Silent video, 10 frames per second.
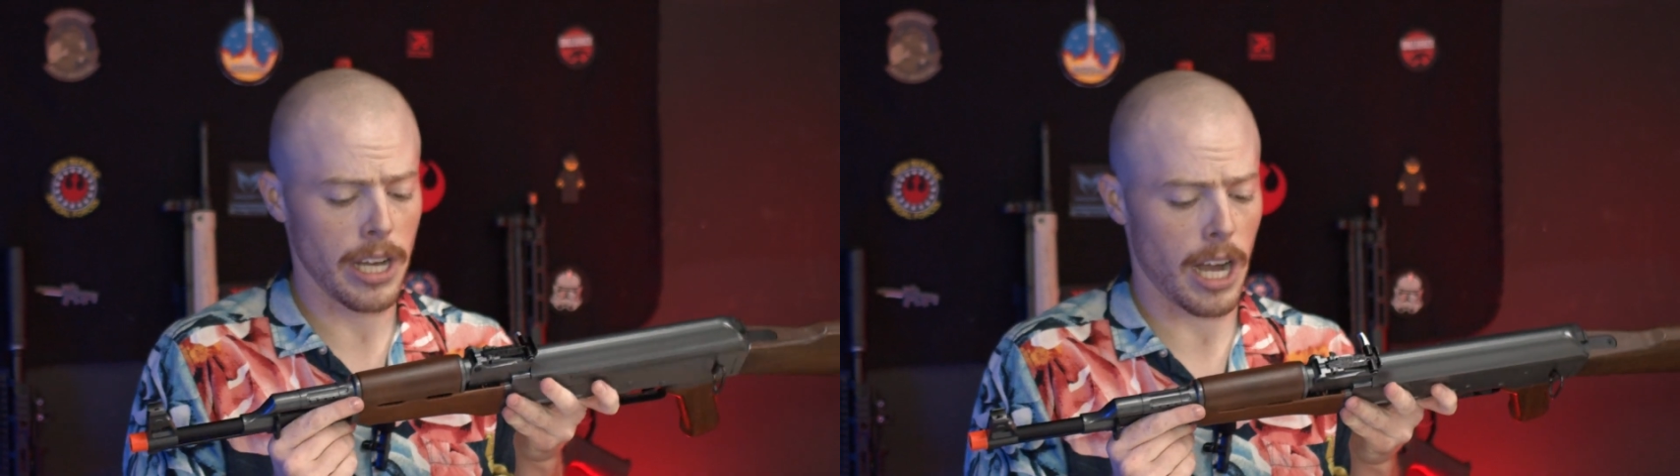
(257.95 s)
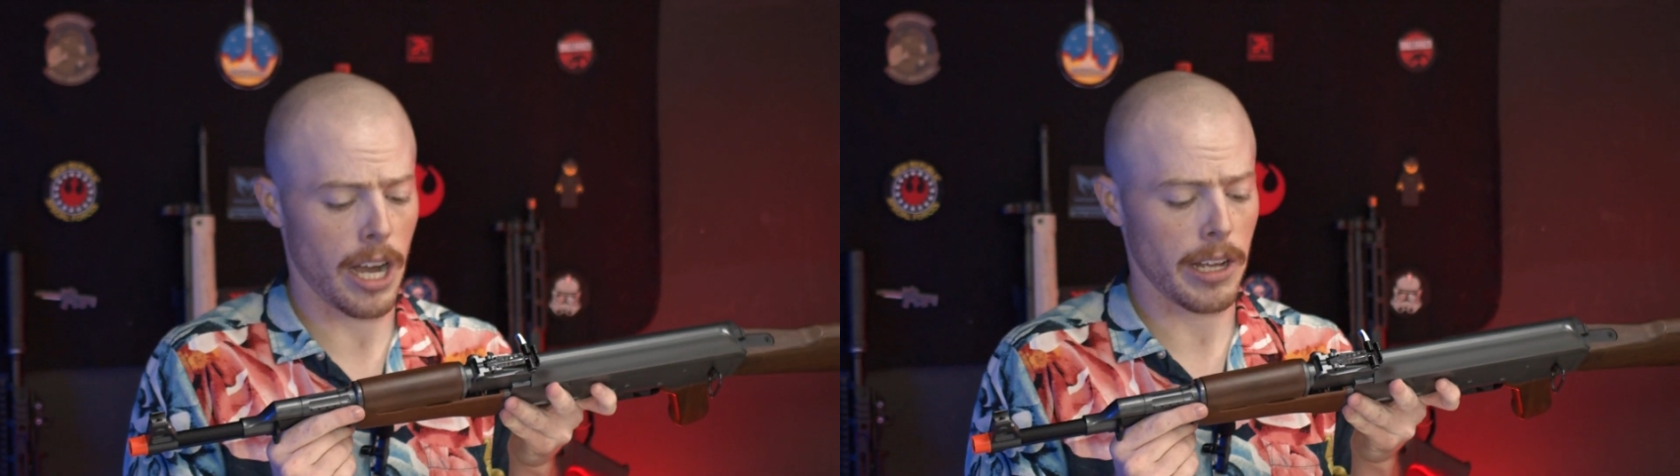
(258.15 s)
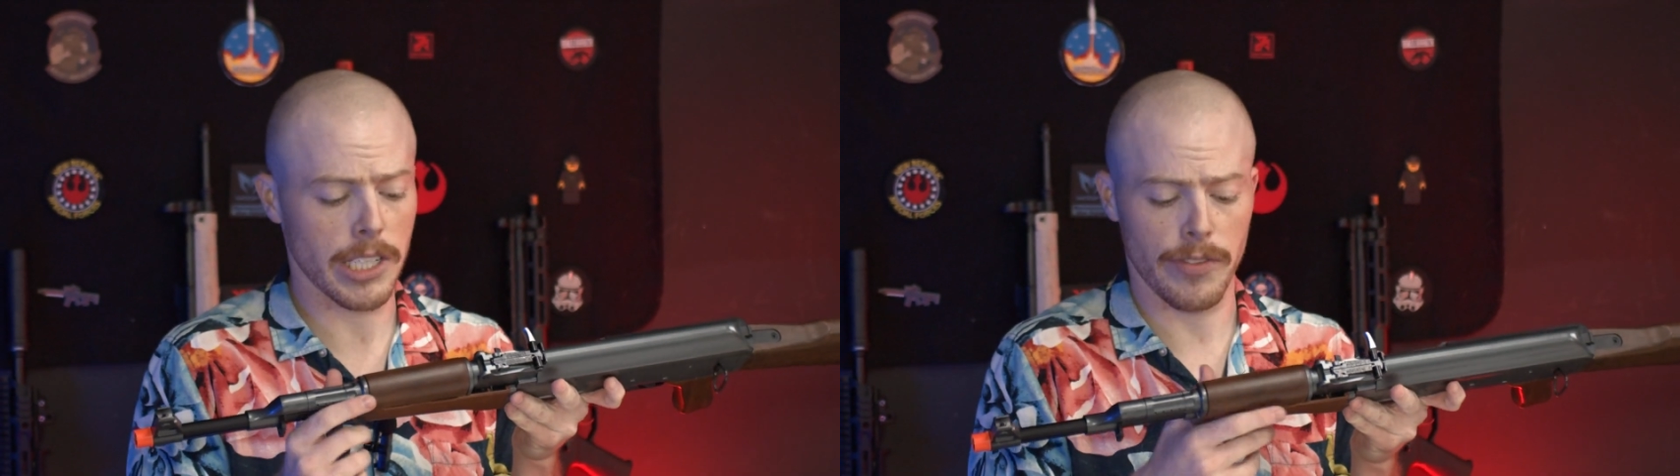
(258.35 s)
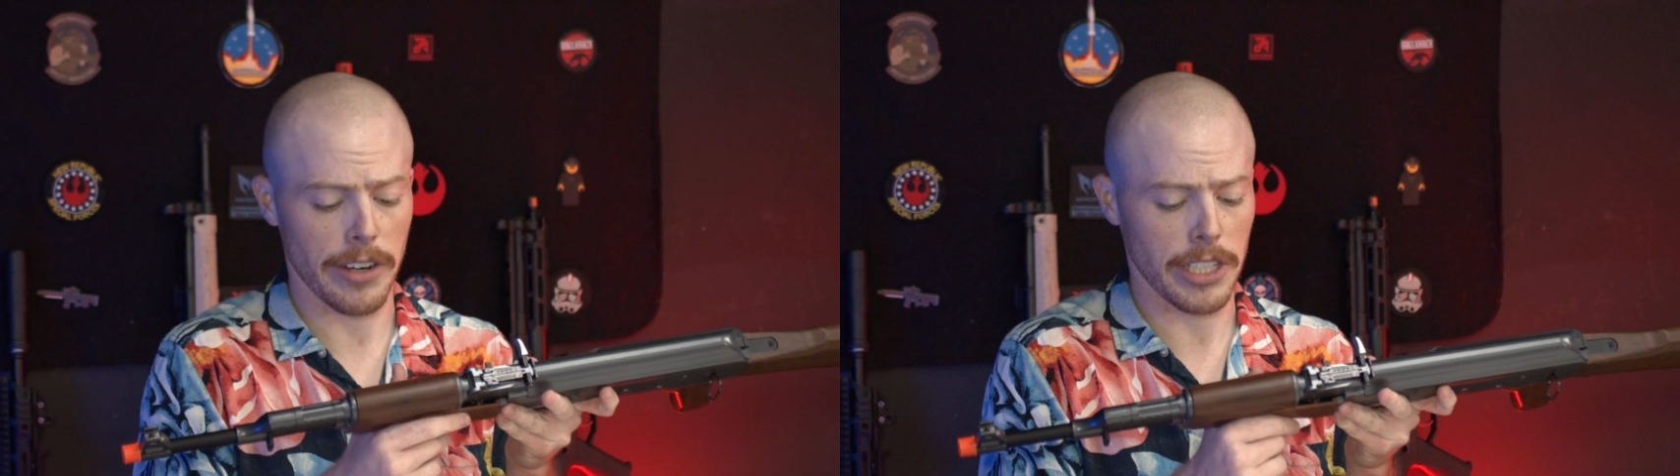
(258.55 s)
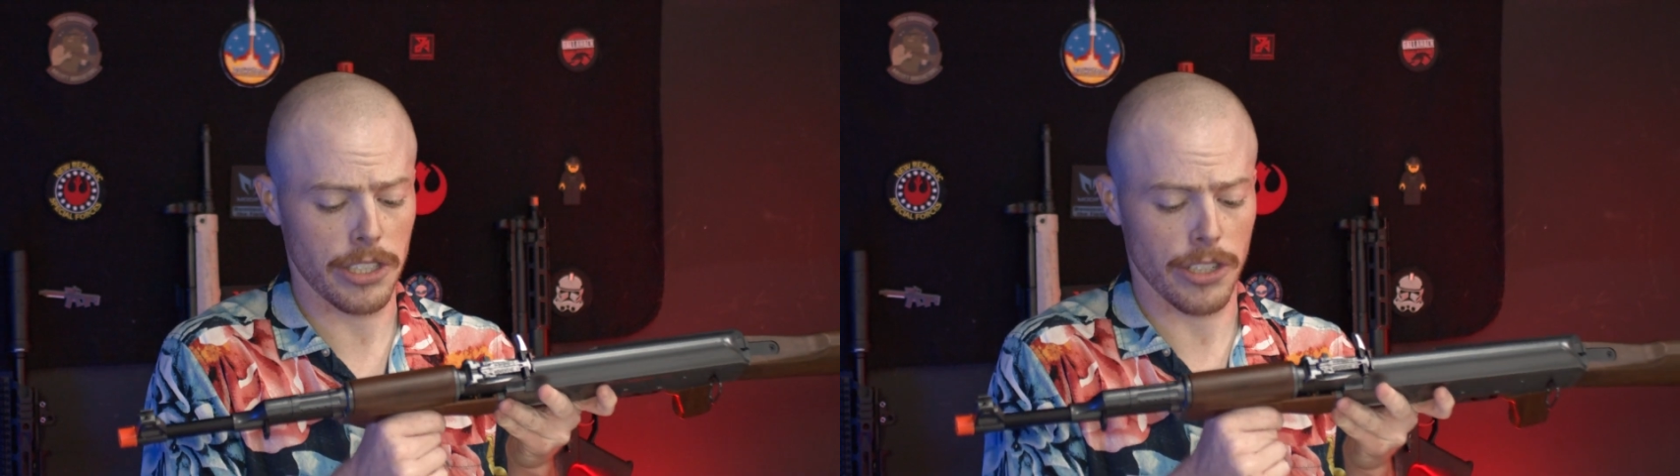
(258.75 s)
It's
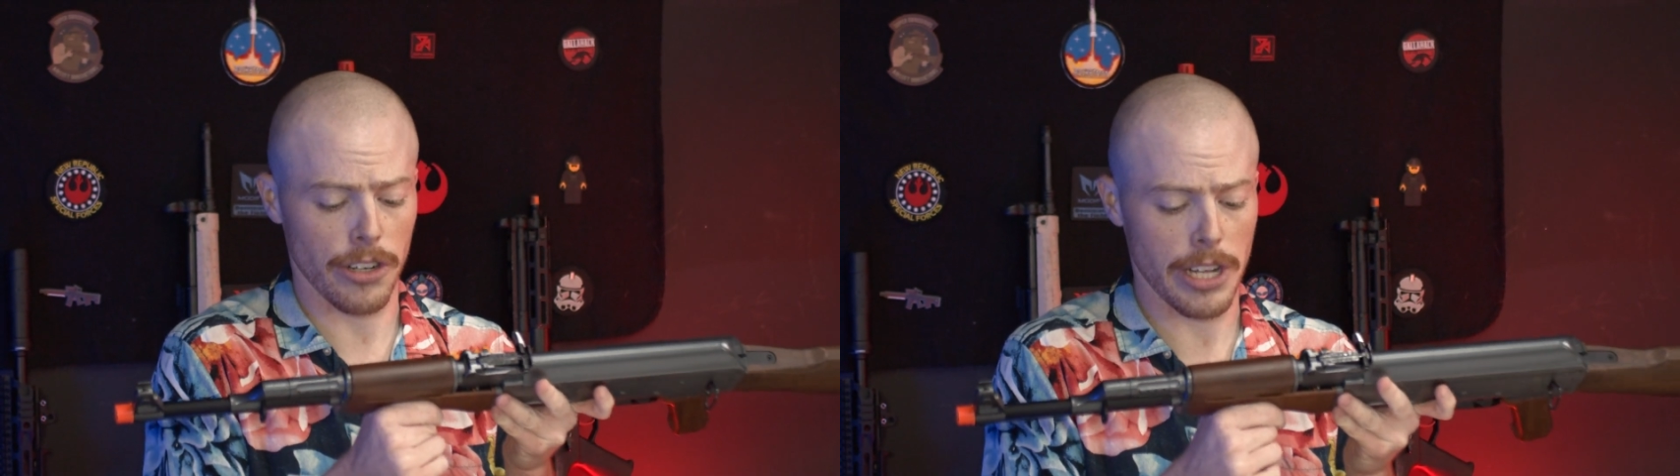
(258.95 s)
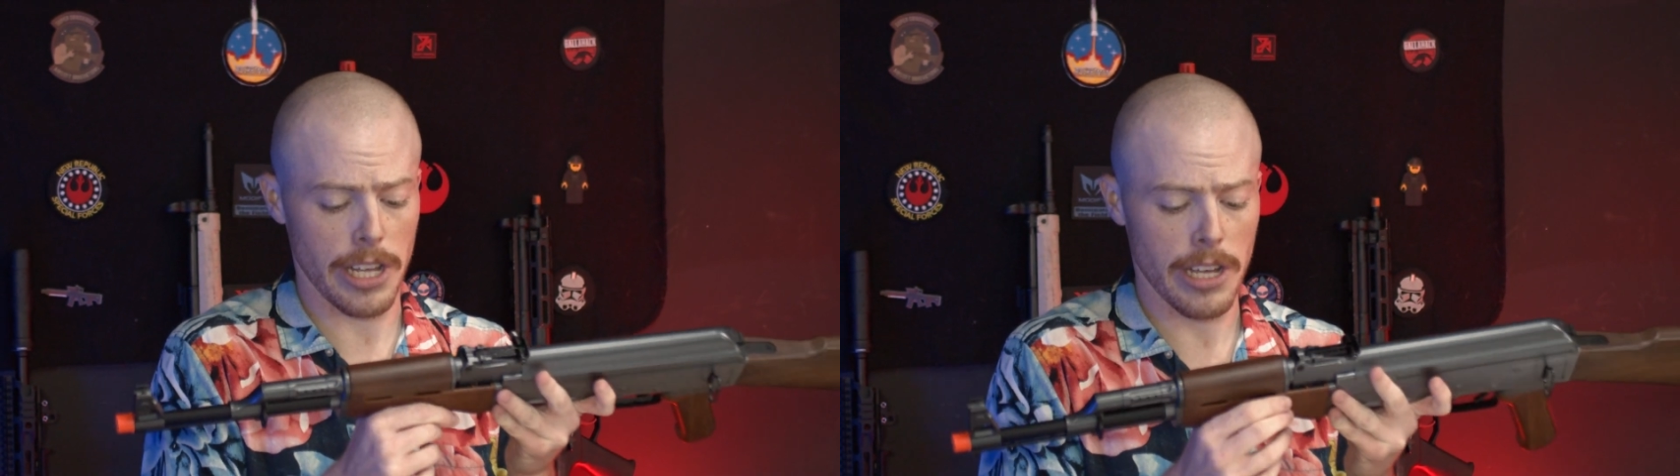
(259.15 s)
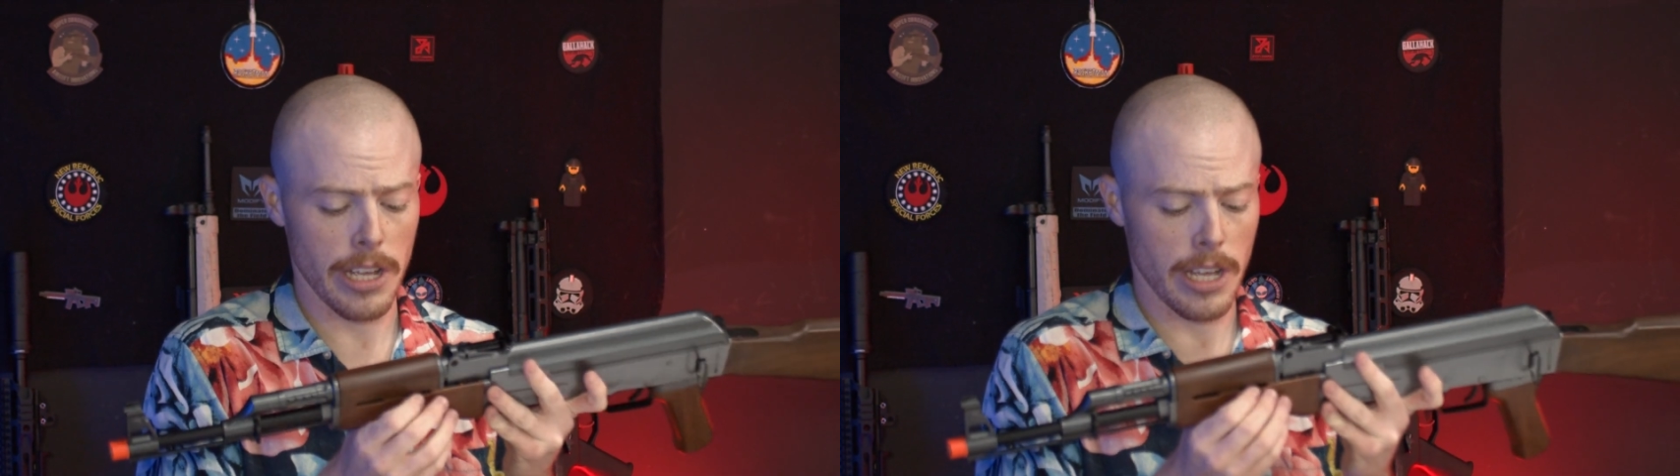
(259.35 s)
very sturdy.